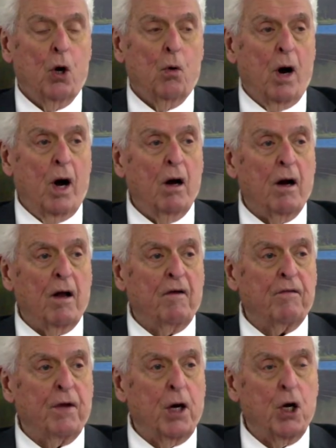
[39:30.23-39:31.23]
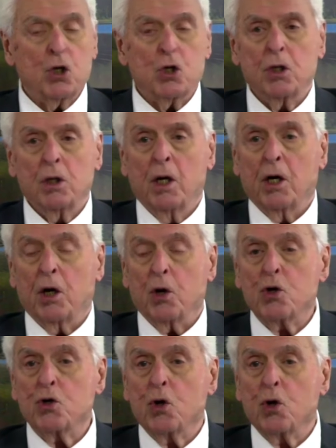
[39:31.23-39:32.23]
Well, if it is,
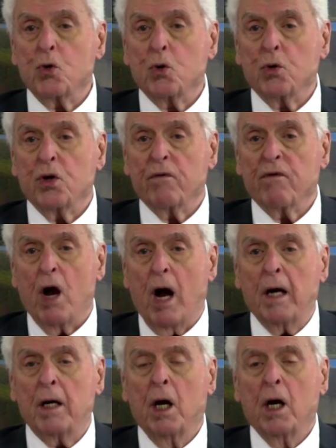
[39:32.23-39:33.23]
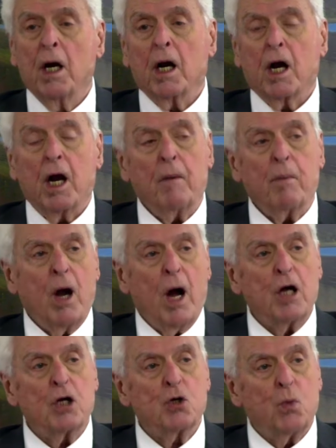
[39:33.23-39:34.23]
here's the truth of God, keep
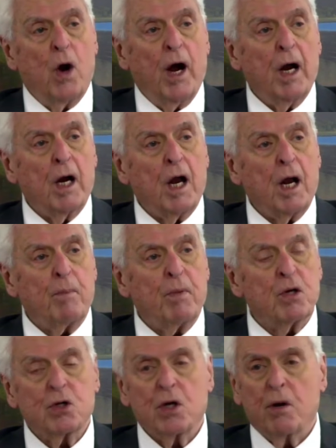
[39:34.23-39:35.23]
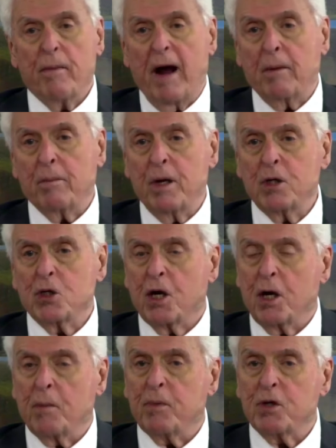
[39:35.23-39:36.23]
God's way, keep his commandments,
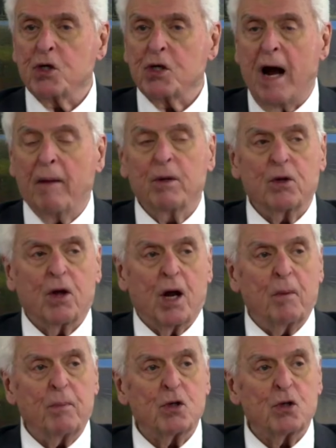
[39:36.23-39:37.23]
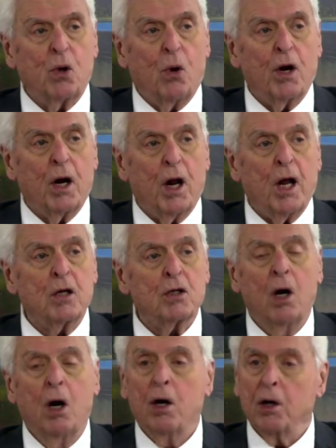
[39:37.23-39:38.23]
keep his Sabbath, keep his holy days.
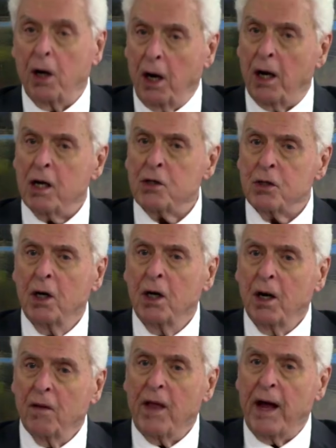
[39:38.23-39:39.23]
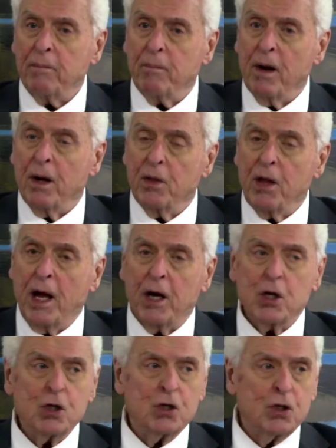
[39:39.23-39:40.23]
Yes, that, that
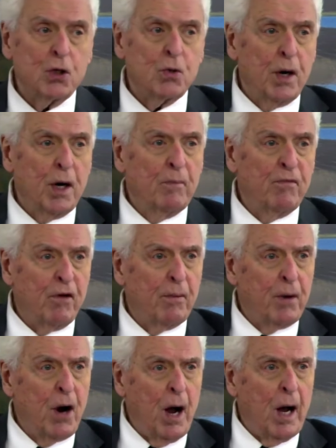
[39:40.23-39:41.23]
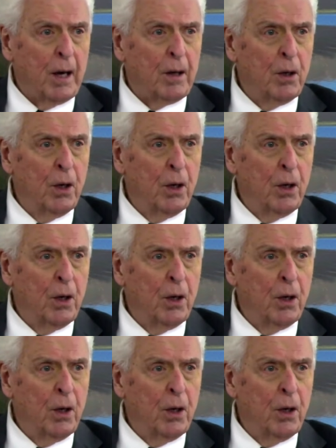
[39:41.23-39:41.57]
is a dream from God.